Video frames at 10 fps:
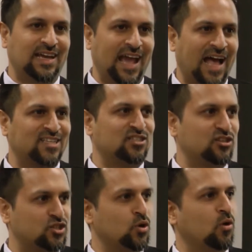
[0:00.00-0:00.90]
cast
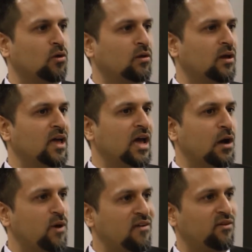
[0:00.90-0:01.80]
the soul
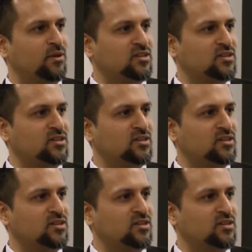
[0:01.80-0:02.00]
away from its